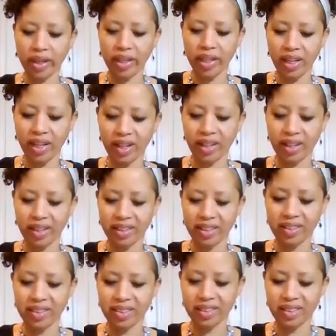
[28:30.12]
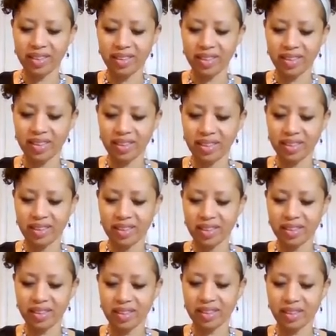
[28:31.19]

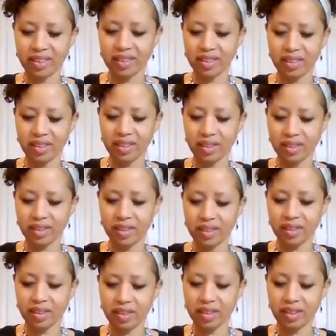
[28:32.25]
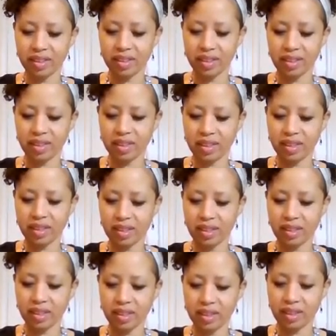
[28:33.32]

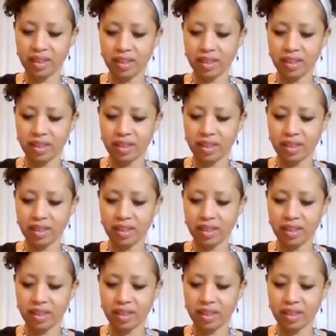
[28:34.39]
This person isn't speaking.